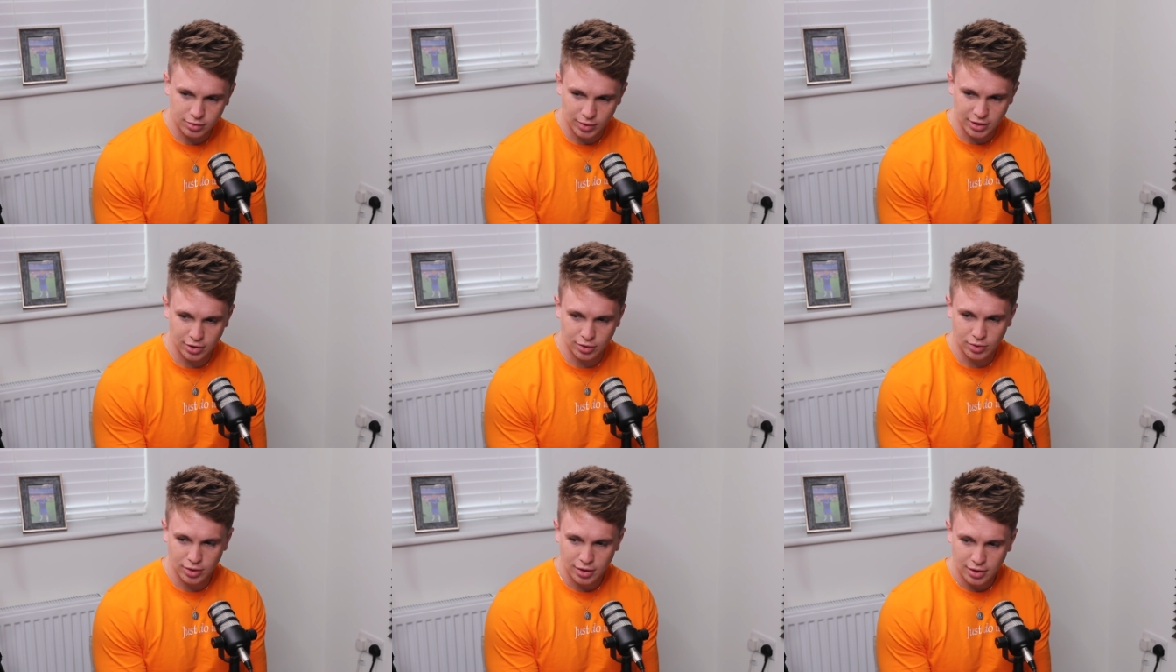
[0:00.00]
You when you,
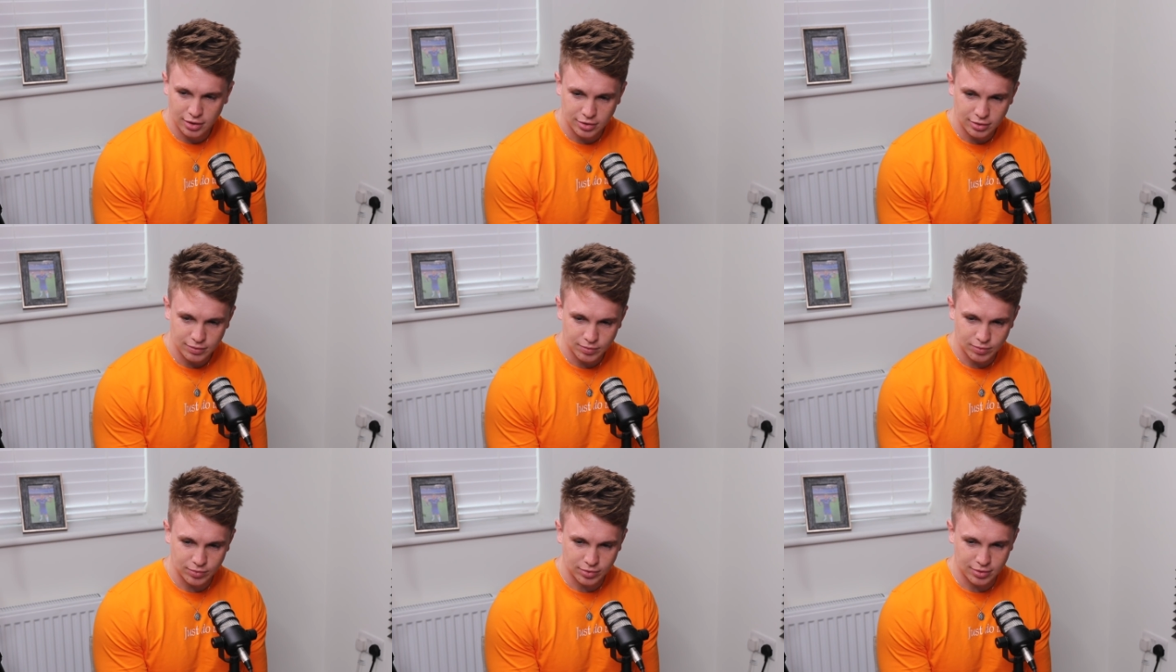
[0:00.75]
at...
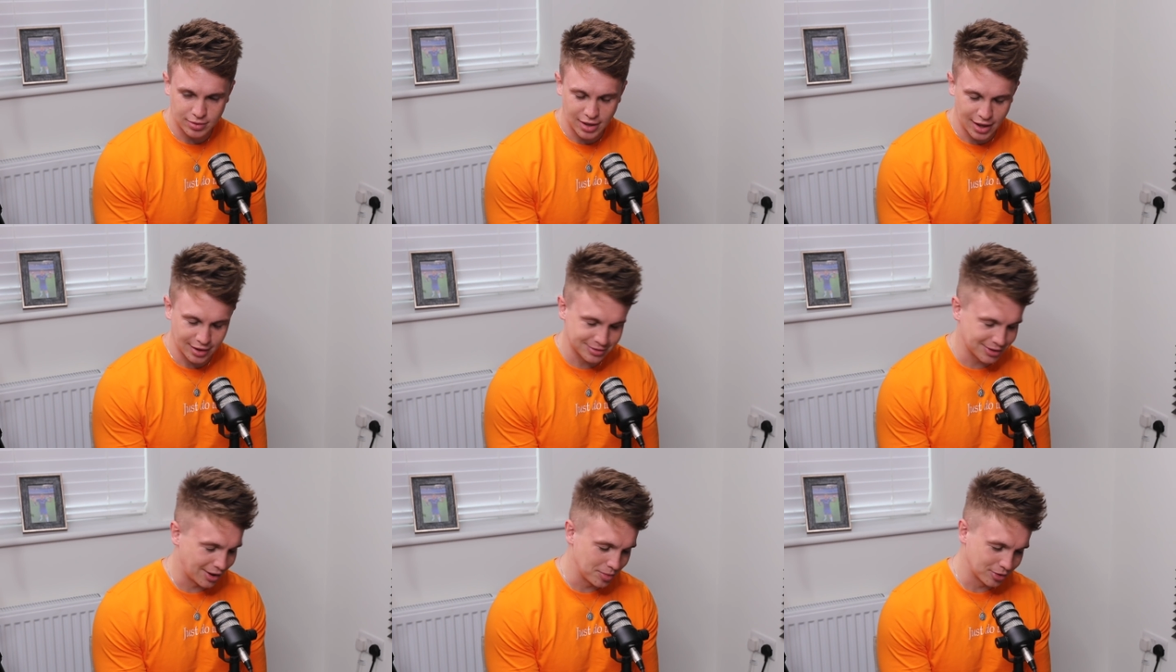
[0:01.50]
yeah,
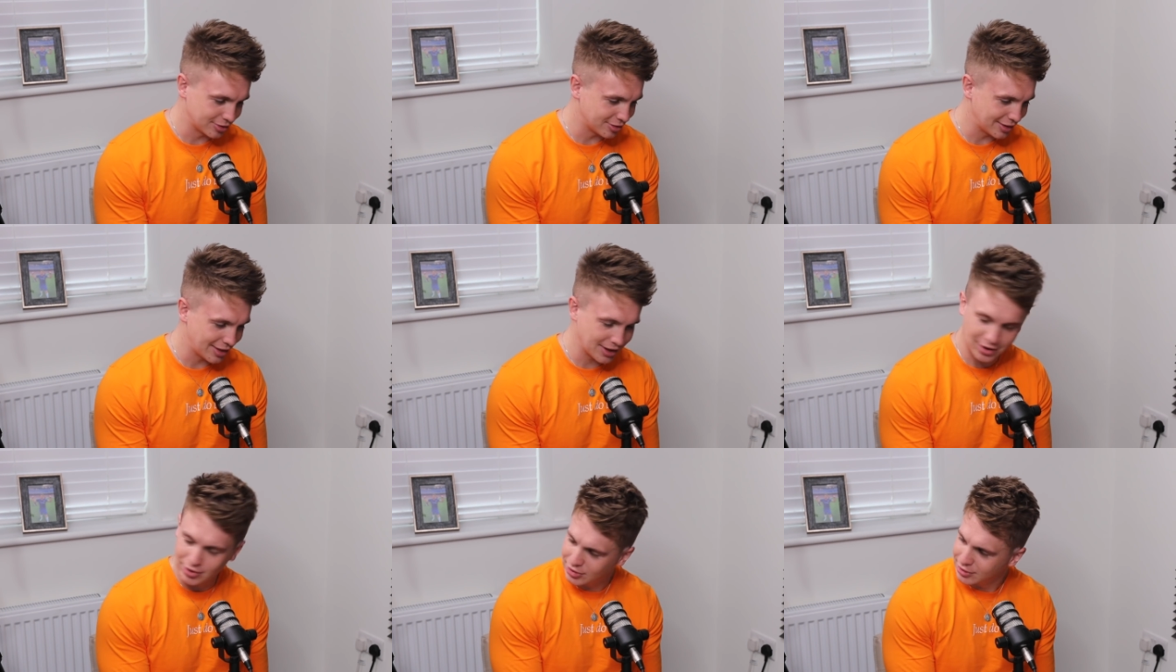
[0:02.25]
no, I'm not going to say
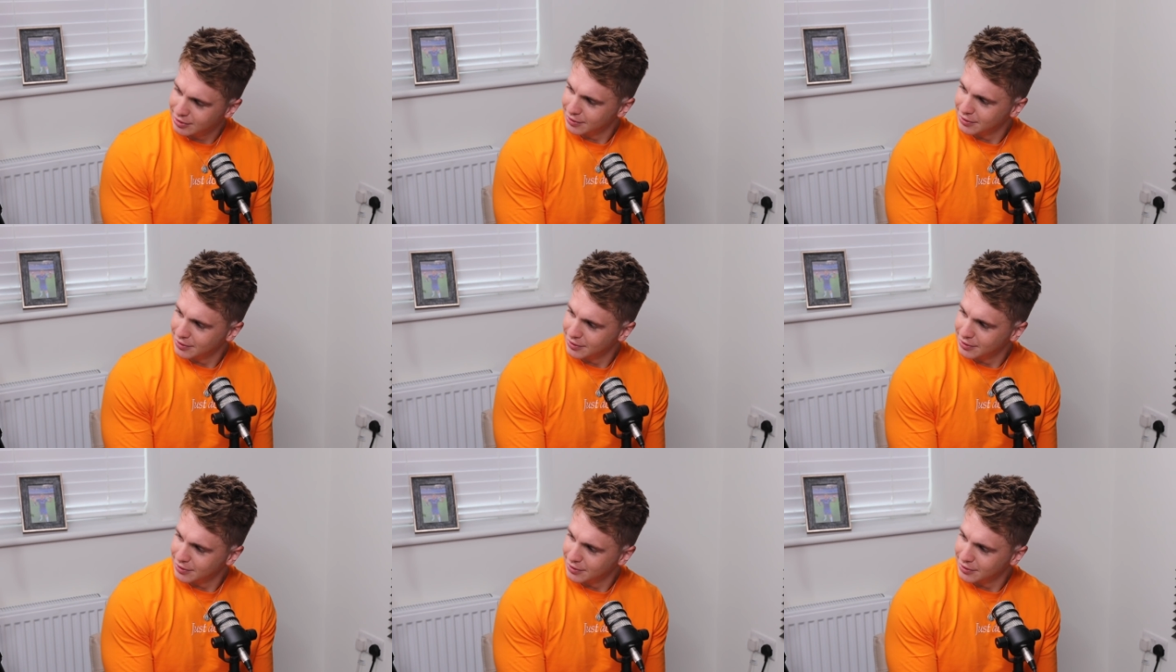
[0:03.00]
that. Go on.